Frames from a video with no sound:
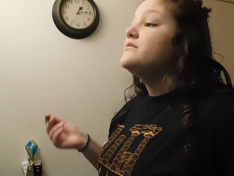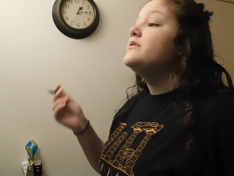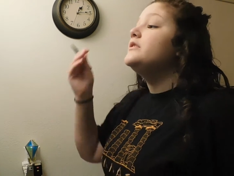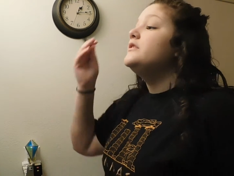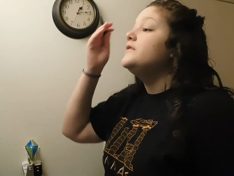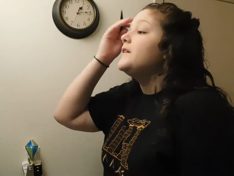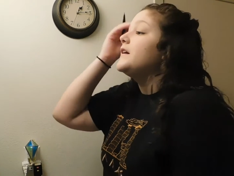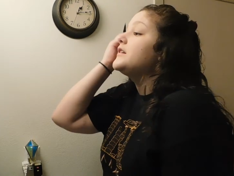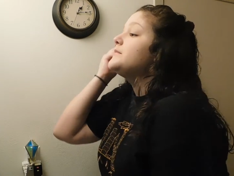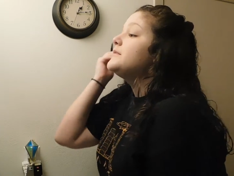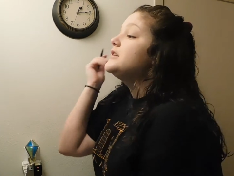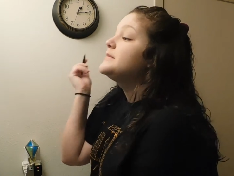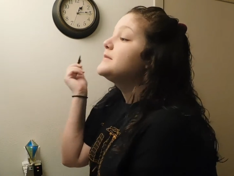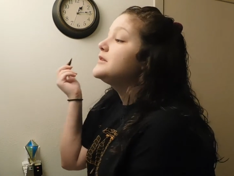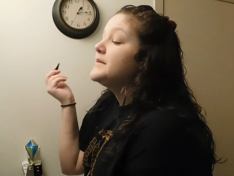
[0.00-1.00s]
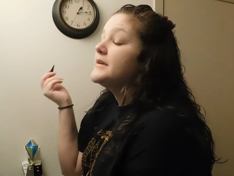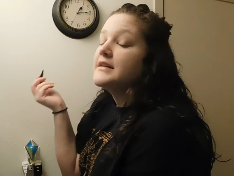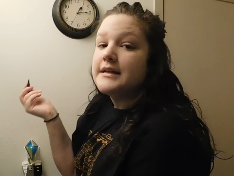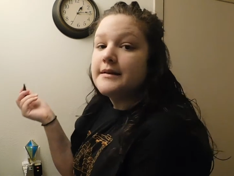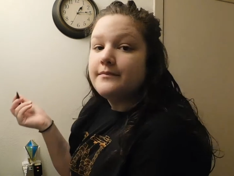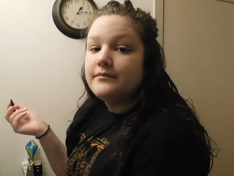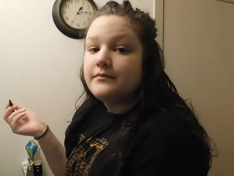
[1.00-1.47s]
really affect me as much because
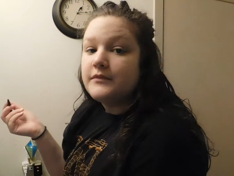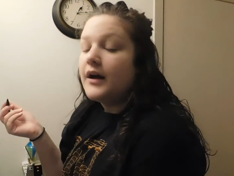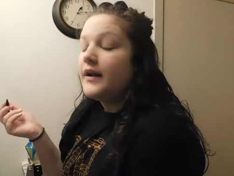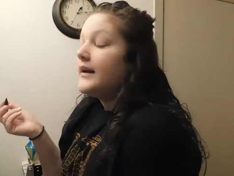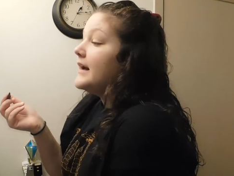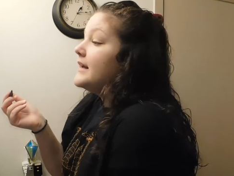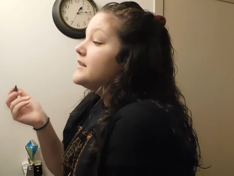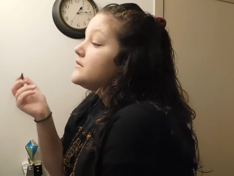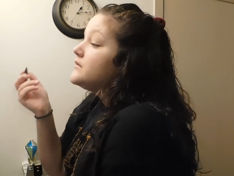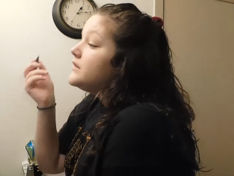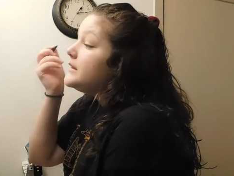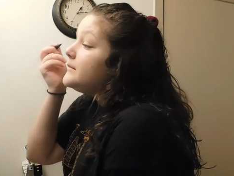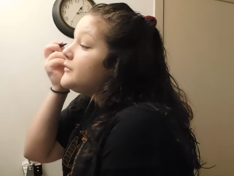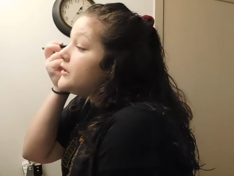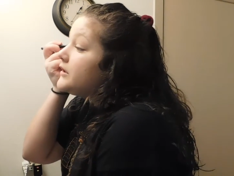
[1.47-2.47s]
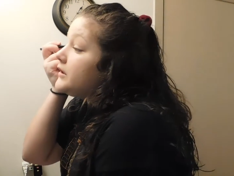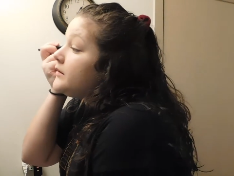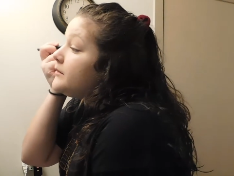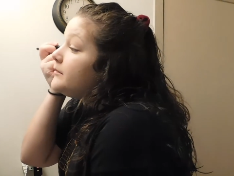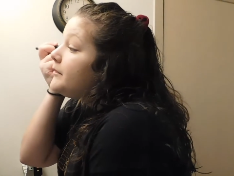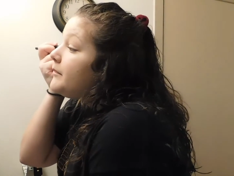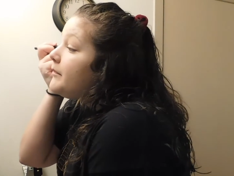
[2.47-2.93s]
I'm not in high school anymore,
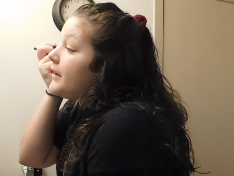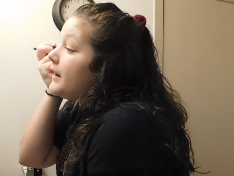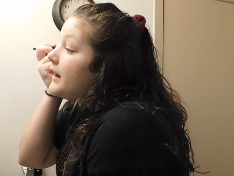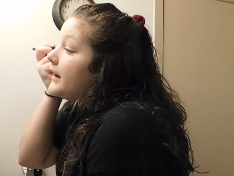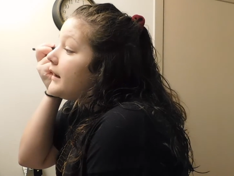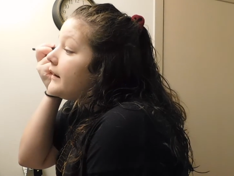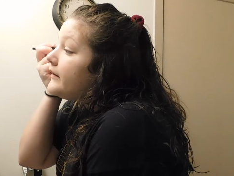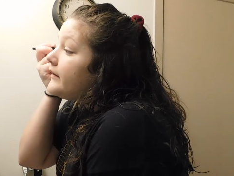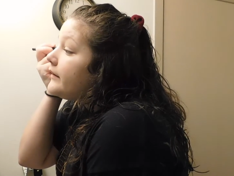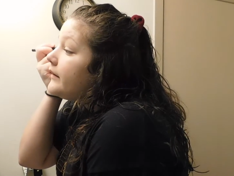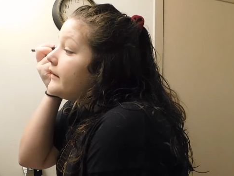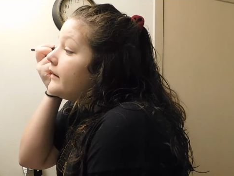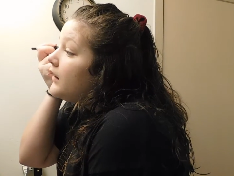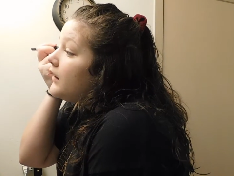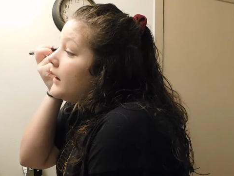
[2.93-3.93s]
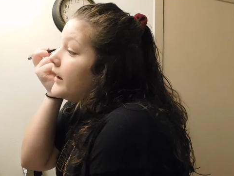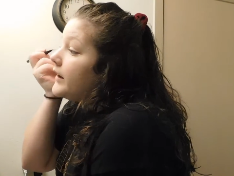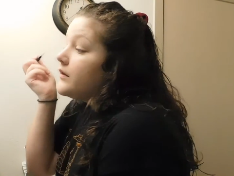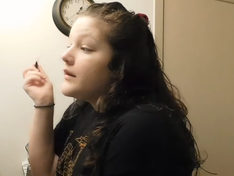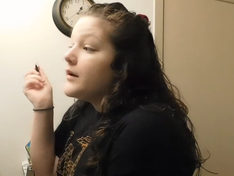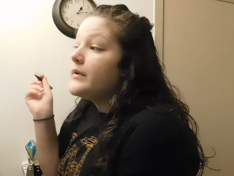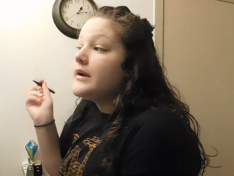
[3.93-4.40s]
but I
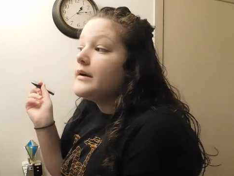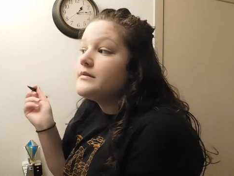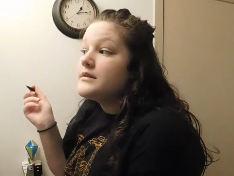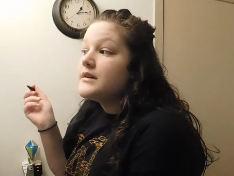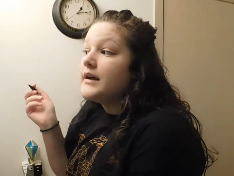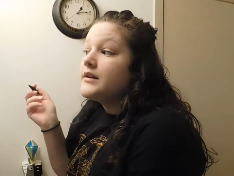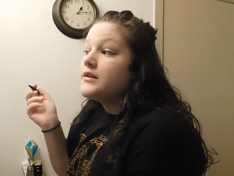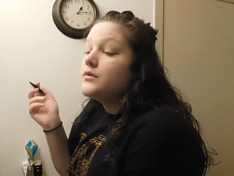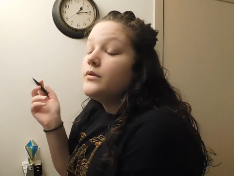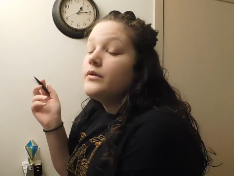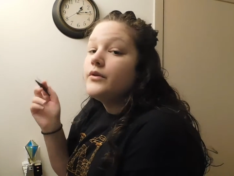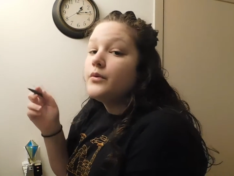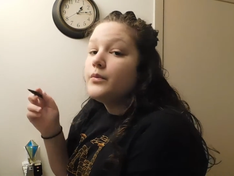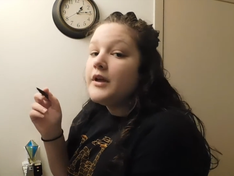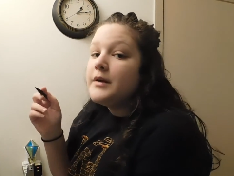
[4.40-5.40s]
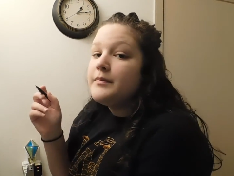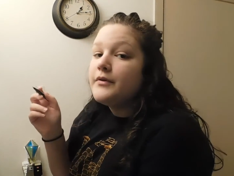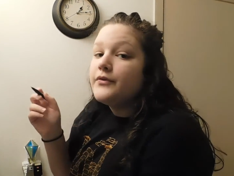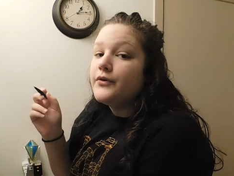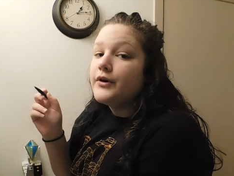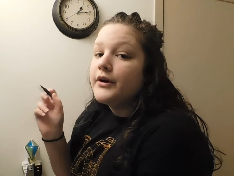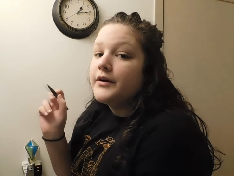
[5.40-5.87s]
know that when I was in high school, the week
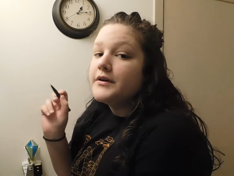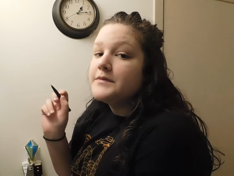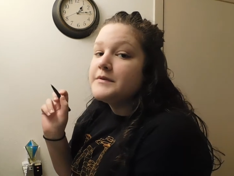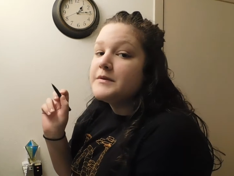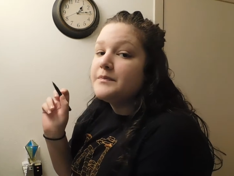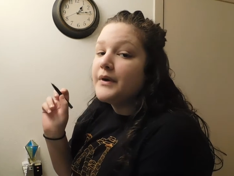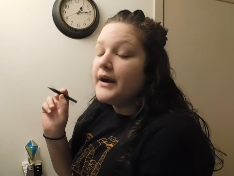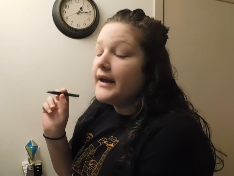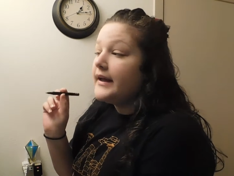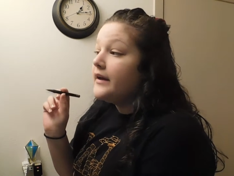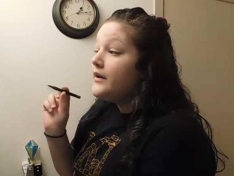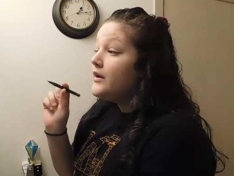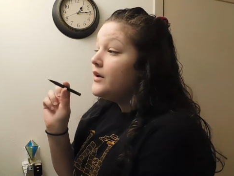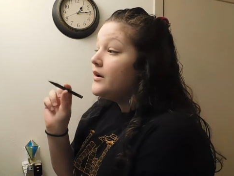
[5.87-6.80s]
before Christmas break,